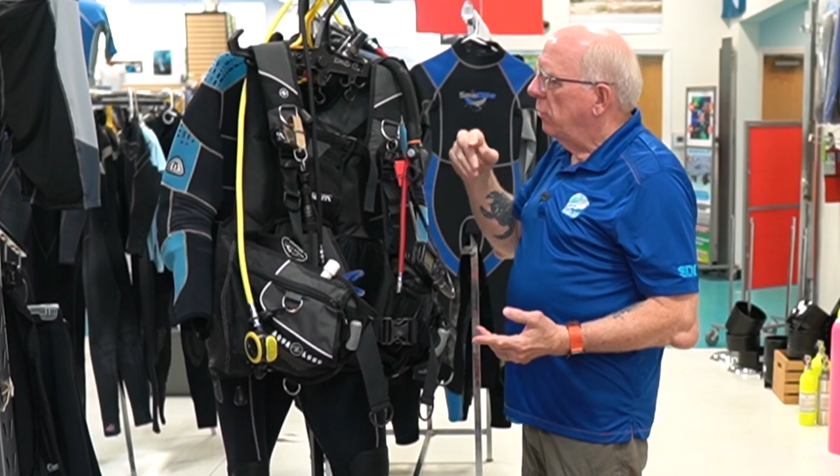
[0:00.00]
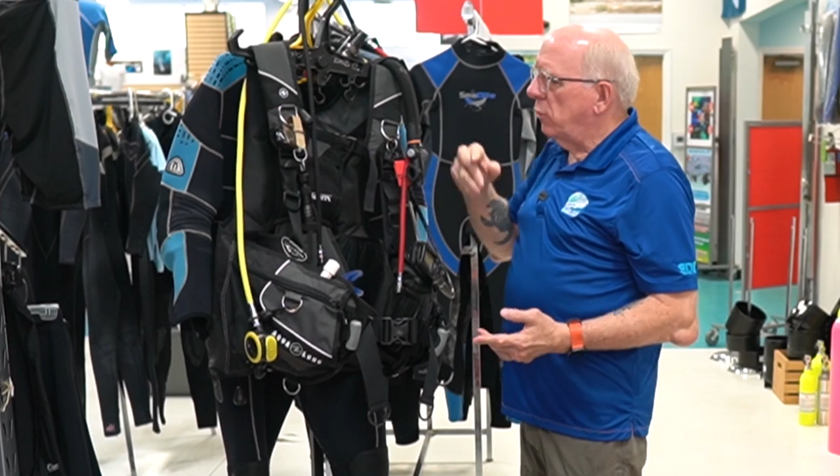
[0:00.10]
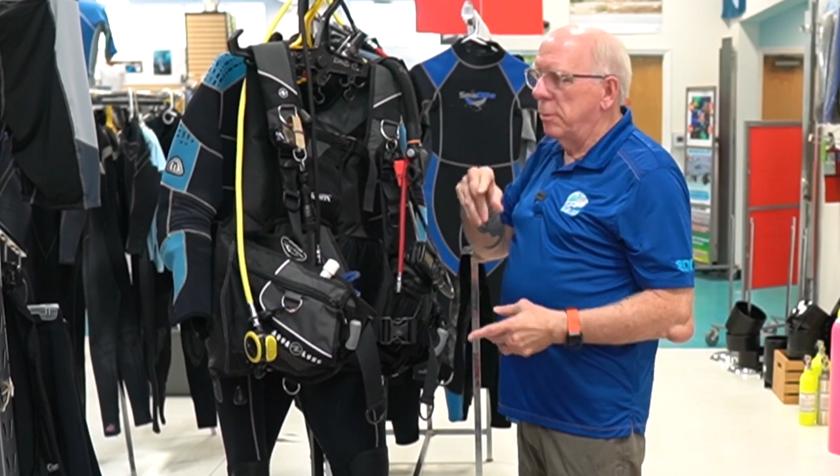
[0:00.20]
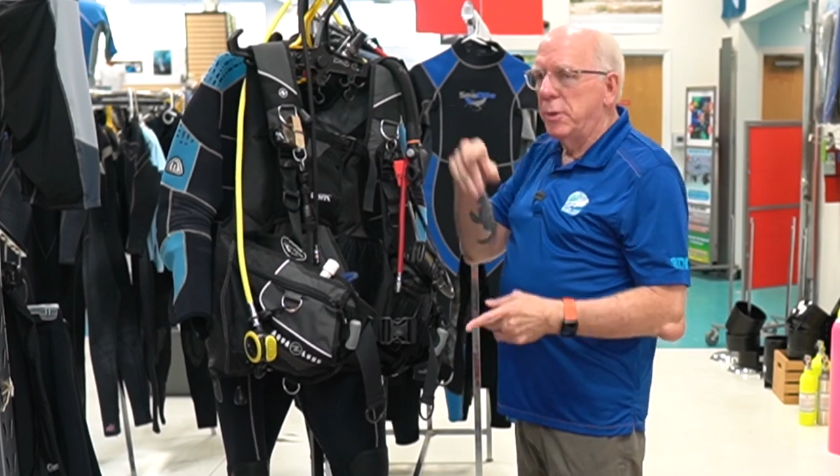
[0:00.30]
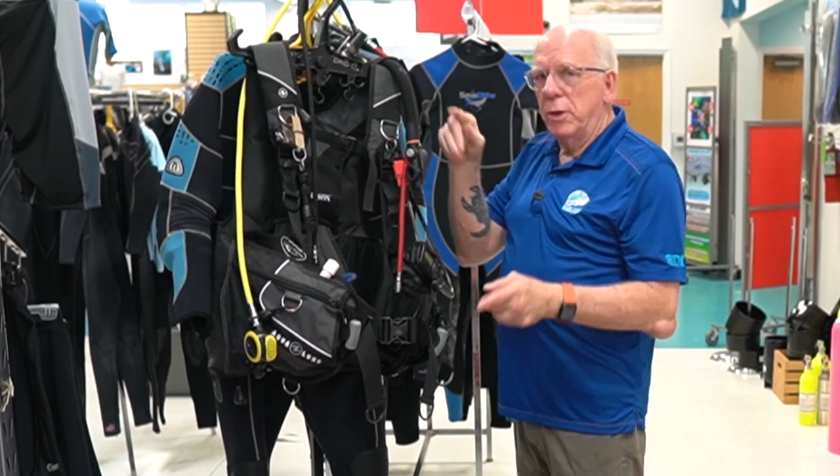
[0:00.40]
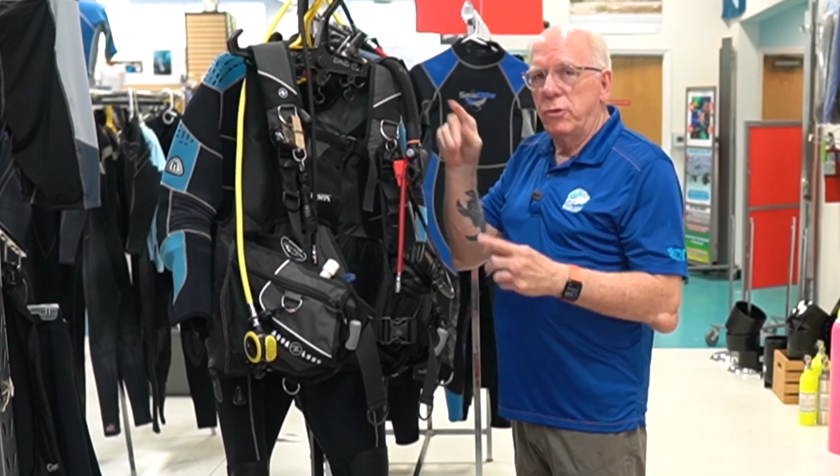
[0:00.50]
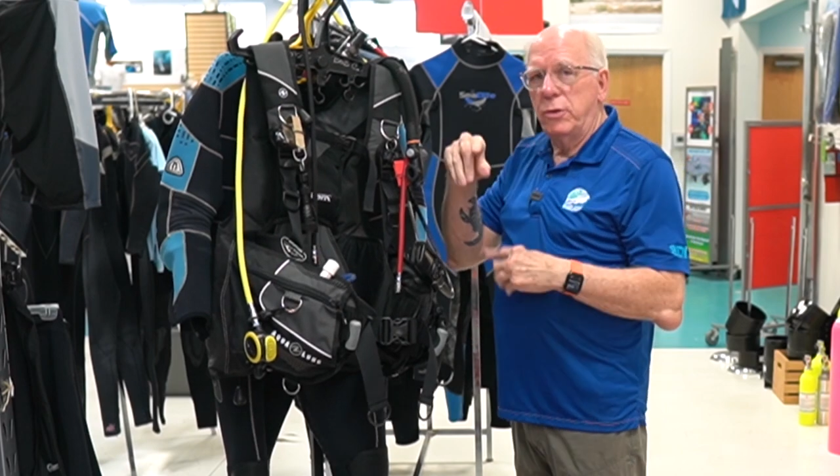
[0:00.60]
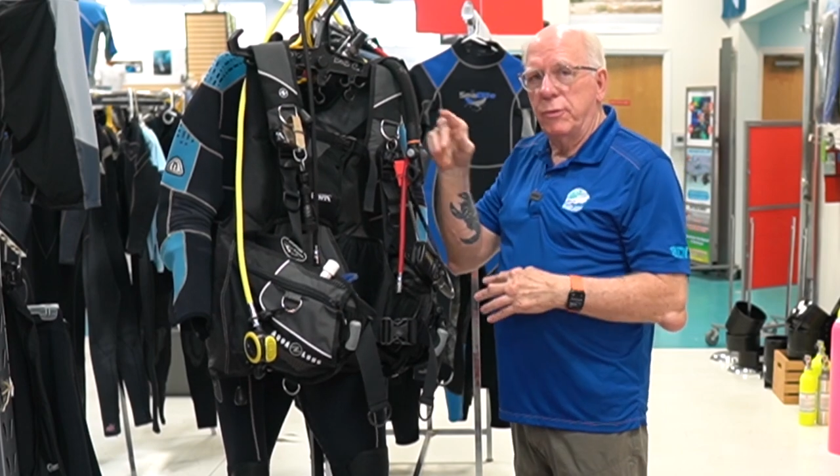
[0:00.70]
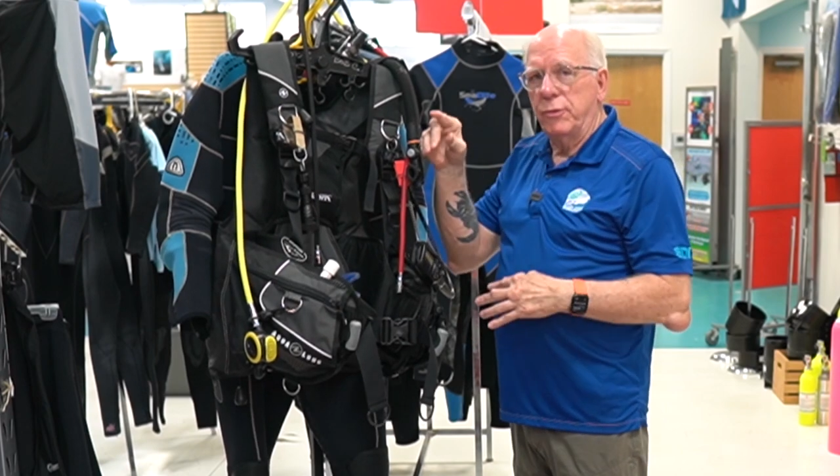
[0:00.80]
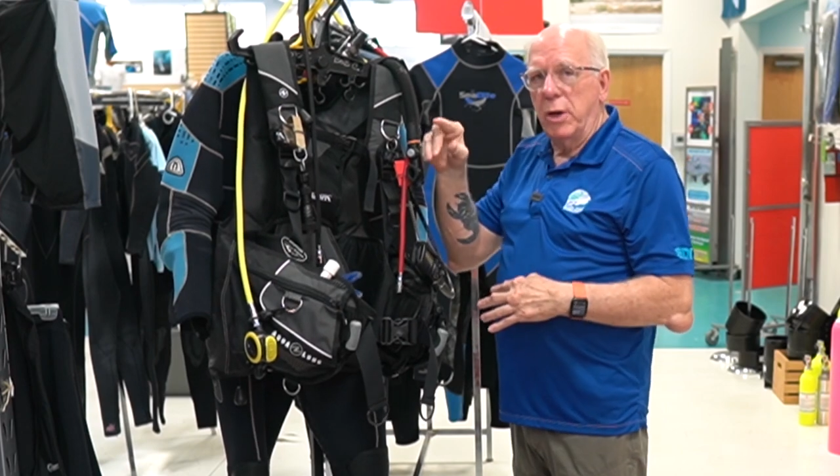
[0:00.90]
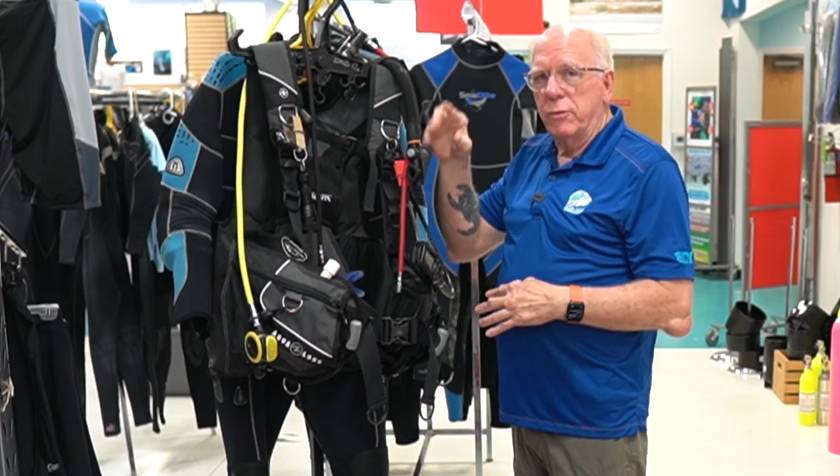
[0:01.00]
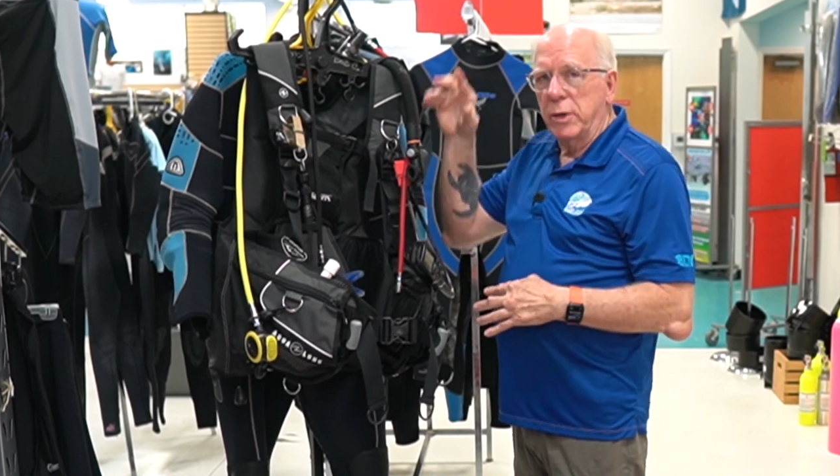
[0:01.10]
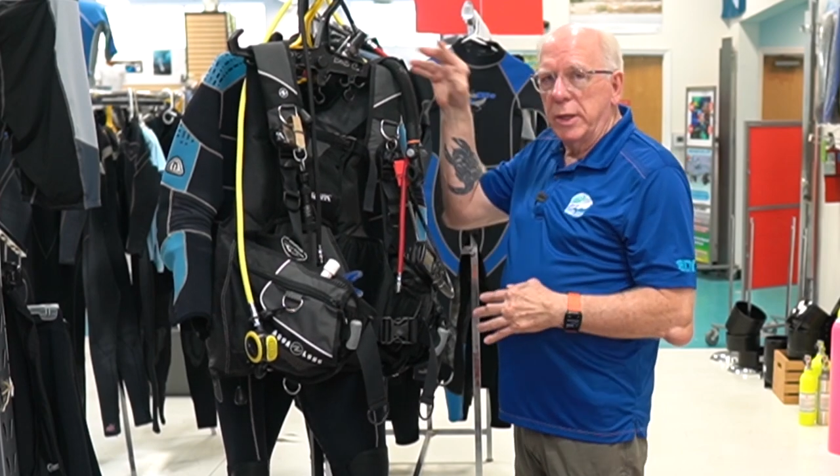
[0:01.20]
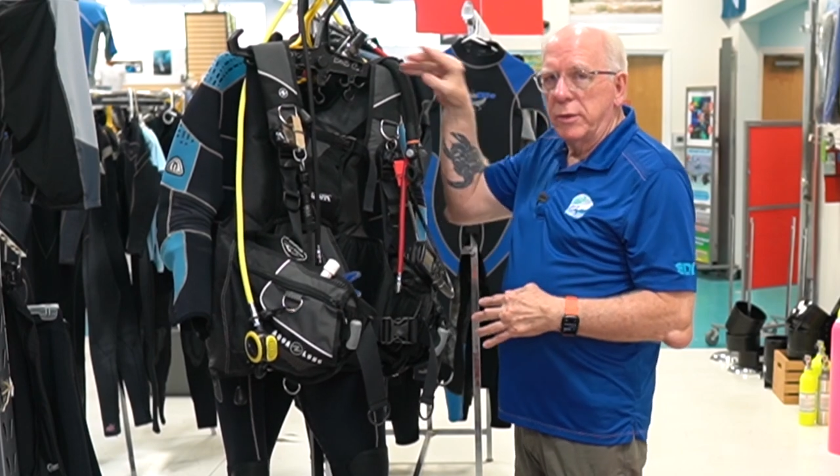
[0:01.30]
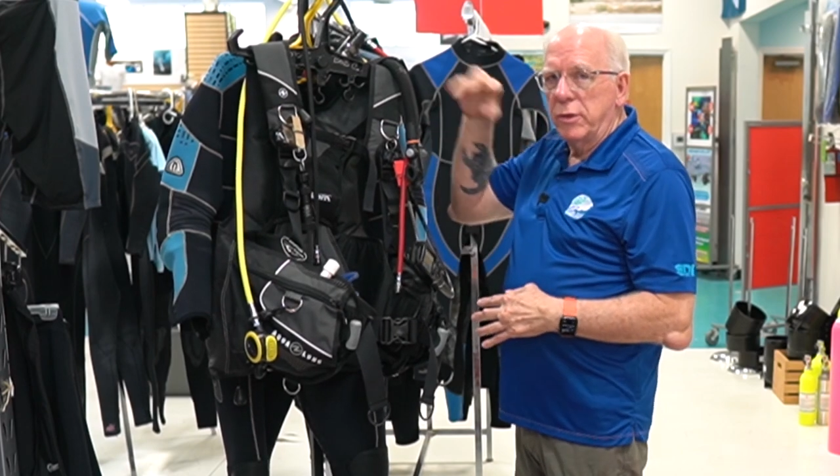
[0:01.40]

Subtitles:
So I'm gonna shift over, get